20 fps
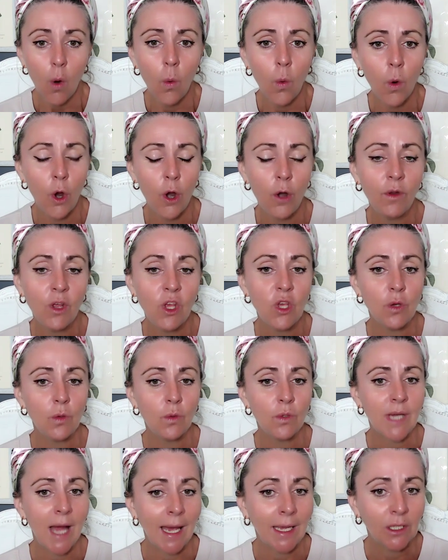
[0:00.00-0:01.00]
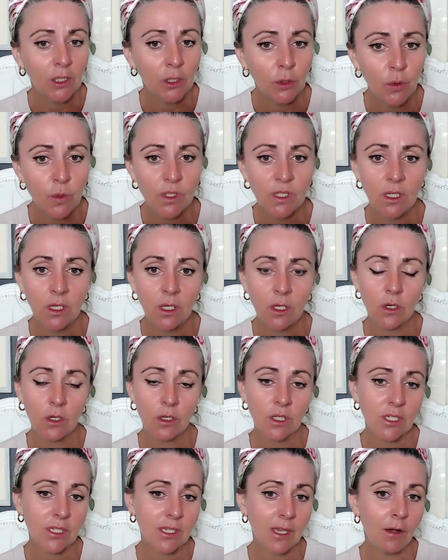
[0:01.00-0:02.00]
Where are you diluting
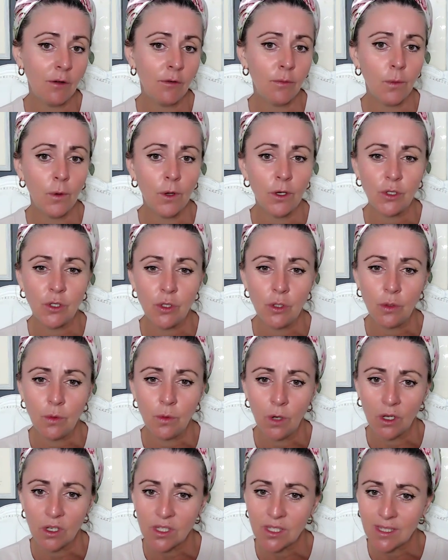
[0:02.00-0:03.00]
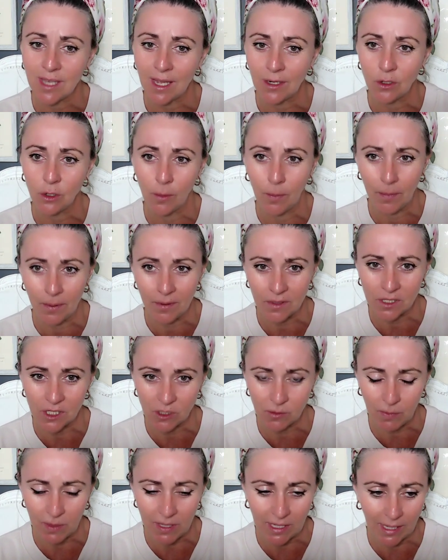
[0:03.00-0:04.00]
yourself? Where do you not stand up and
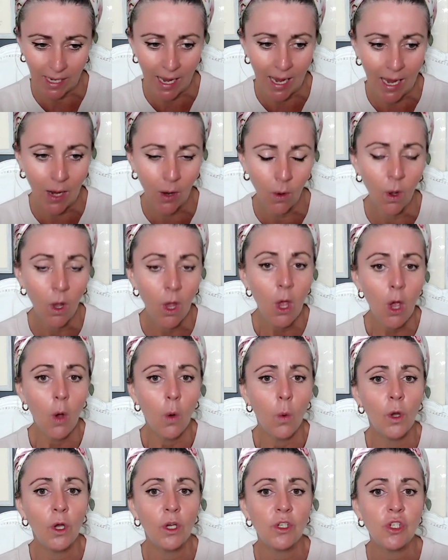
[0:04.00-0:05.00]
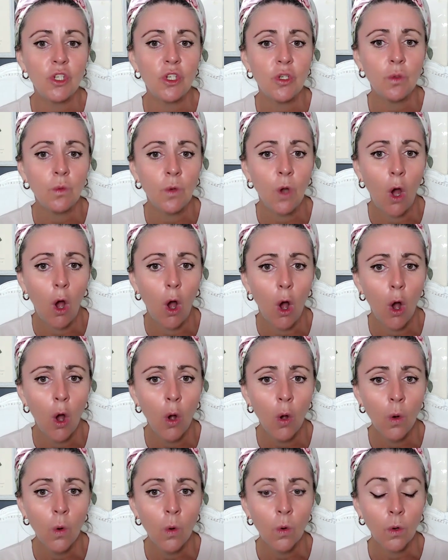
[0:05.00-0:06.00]
speak out? Where do you not
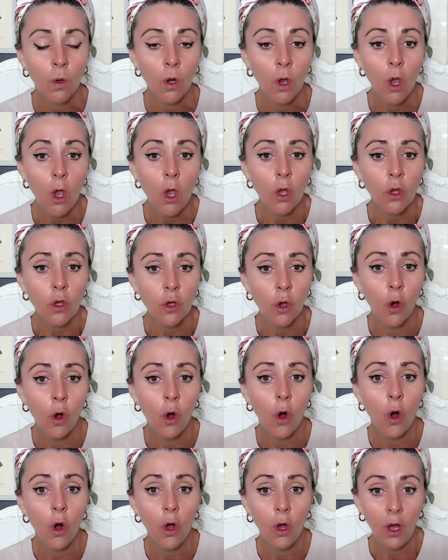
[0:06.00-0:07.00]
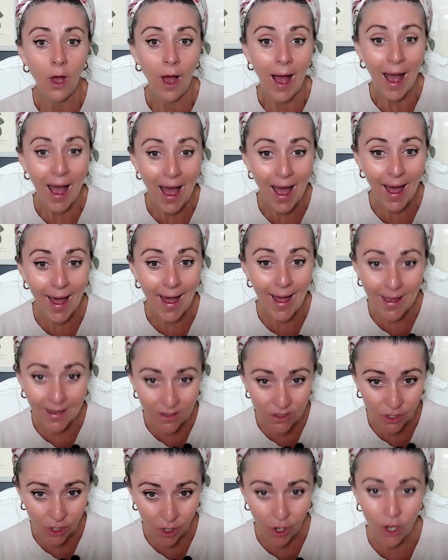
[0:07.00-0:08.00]
own your
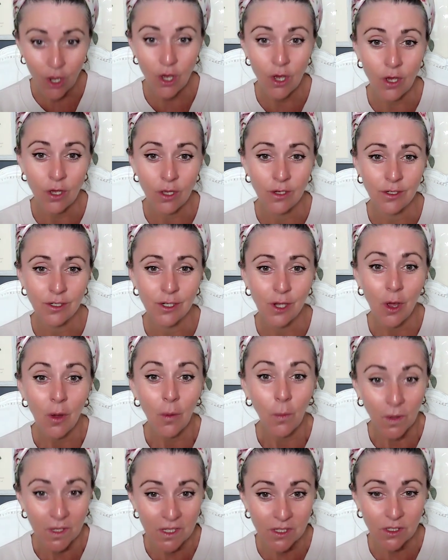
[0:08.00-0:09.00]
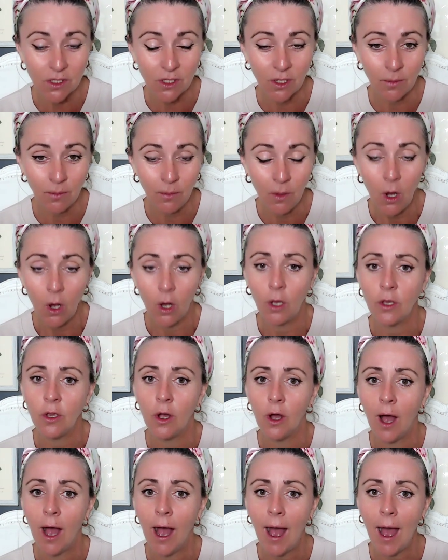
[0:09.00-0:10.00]
hard earned wisdom or
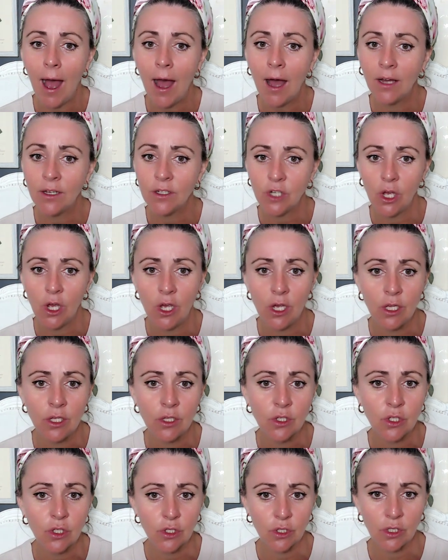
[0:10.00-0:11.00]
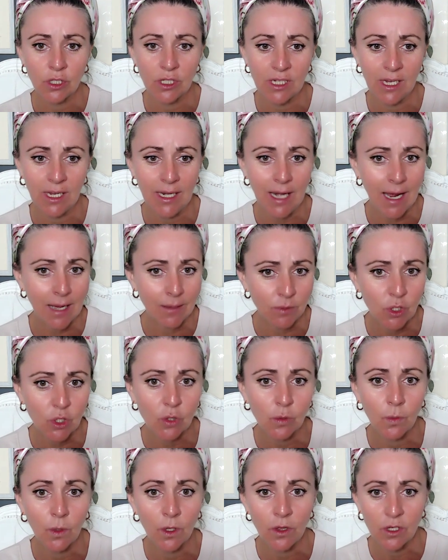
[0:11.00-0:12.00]
your hard earned studying? I'm
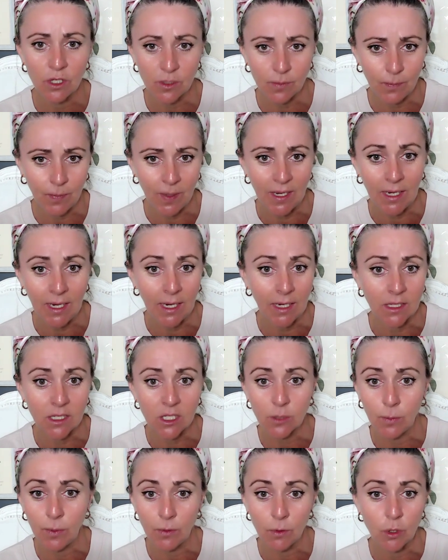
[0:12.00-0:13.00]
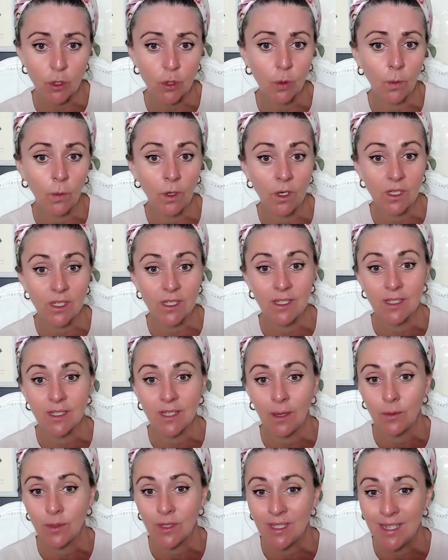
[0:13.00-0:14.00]
someone that's been in spiritual work since
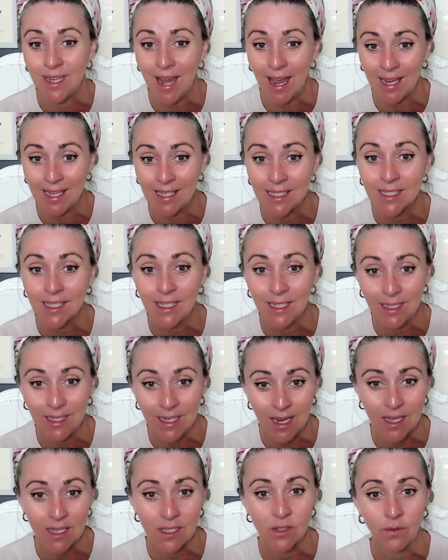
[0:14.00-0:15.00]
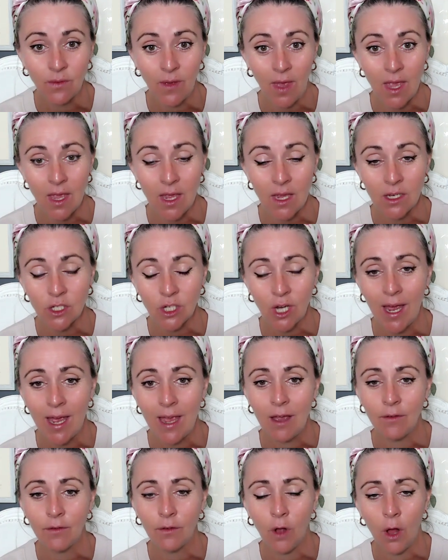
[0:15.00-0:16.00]
I was 19 years of age. I
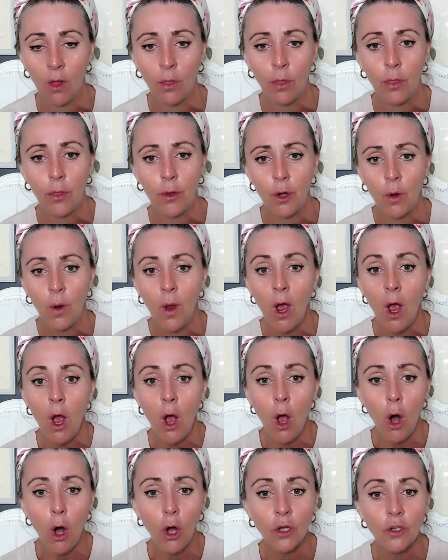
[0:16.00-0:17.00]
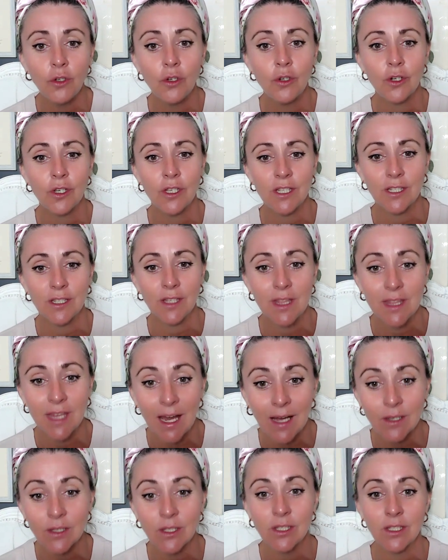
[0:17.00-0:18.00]
have gone through hundreds of
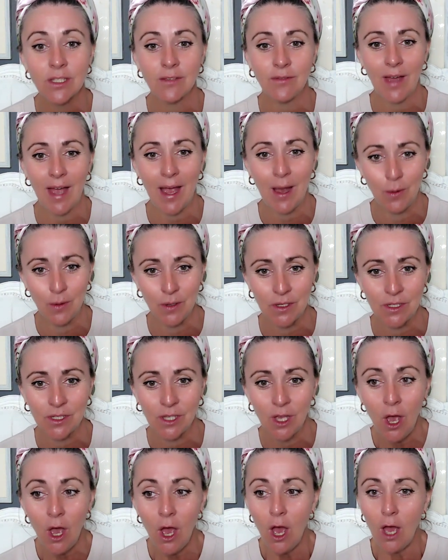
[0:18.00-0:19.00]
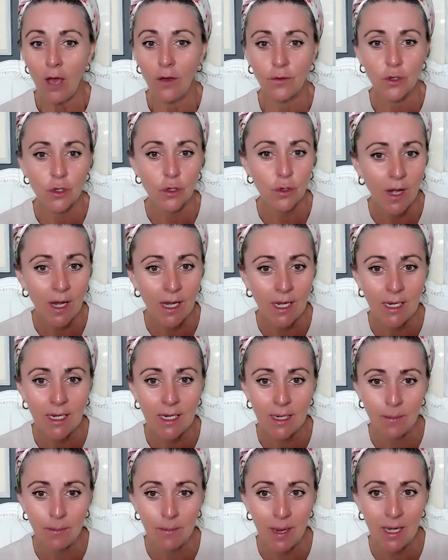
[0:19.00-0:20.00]
thousands of hours of
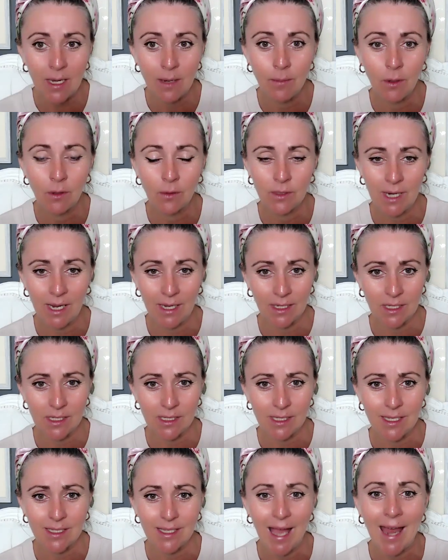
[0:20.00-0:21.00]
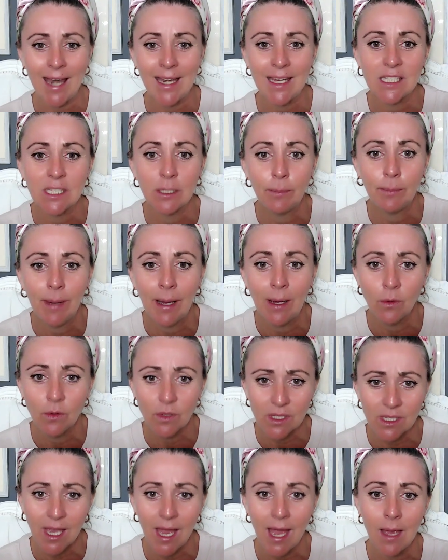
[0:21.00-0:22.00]
training in many modalities, and it's
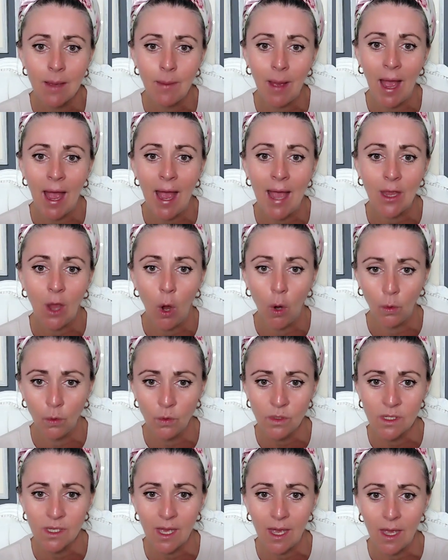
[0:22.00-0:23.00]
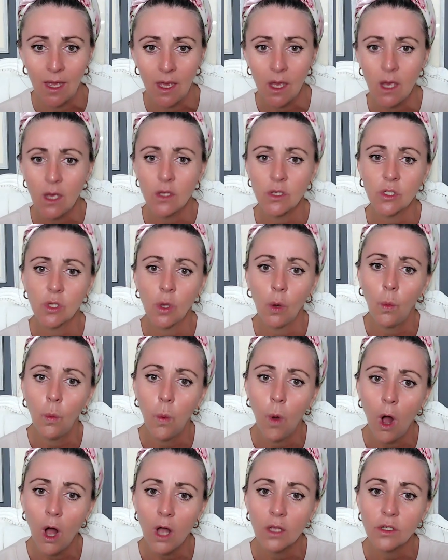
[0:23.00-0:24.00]
about time I owned it. So,
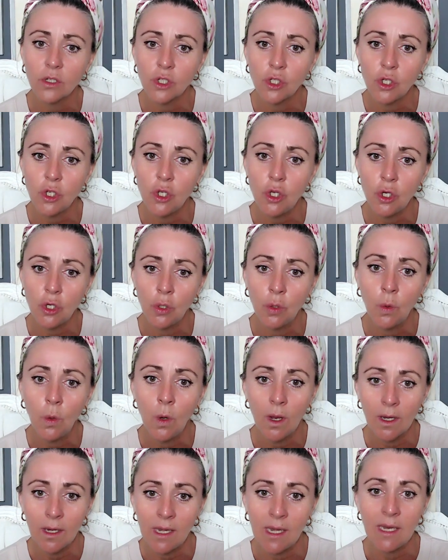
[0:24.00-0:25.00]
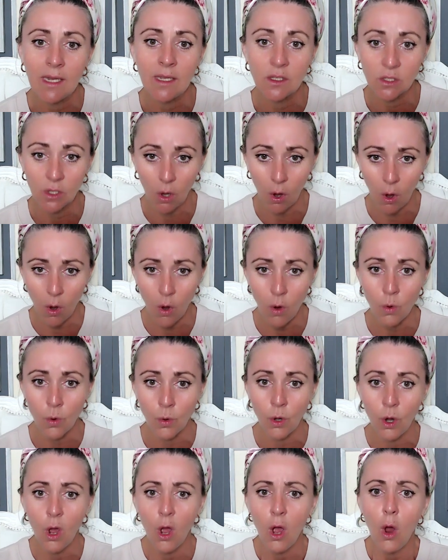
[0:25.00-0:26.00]
what do you need to
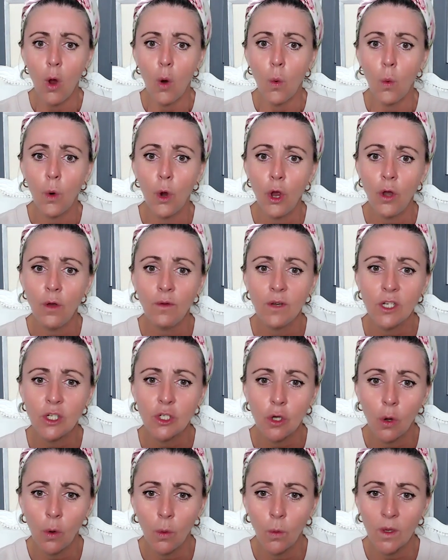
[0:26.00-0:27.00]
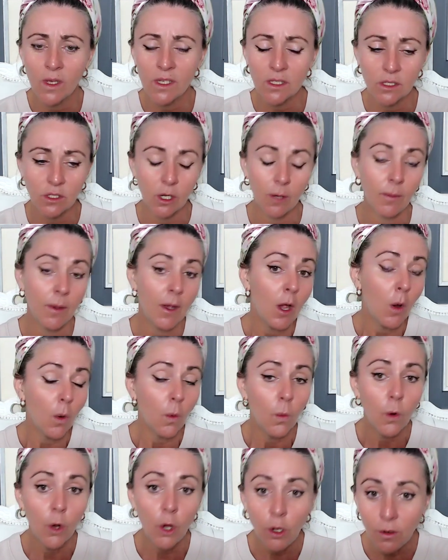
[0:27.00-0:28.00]
own? Where is your wisdom?
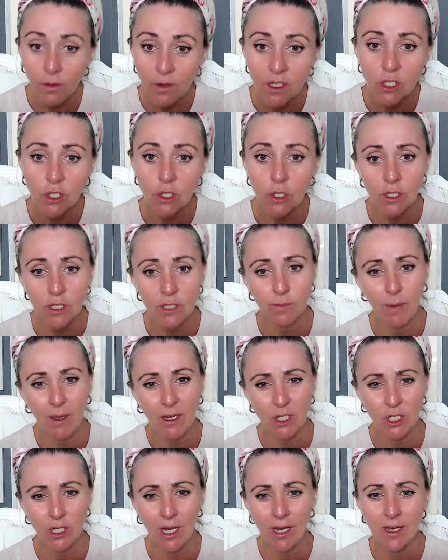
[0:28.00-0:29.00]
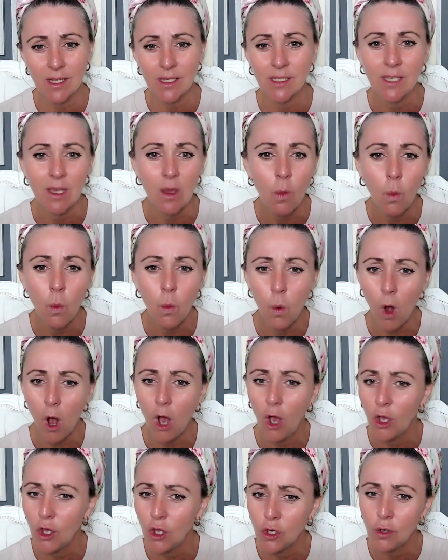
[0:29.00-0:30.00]
Where is your speciality?
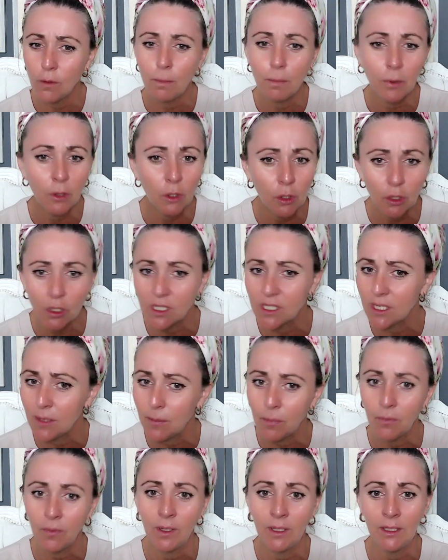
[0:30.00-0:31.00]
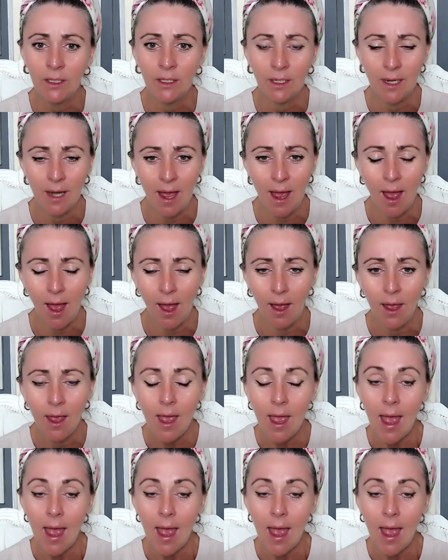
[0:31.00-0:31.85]
What are you bloody brilliant at?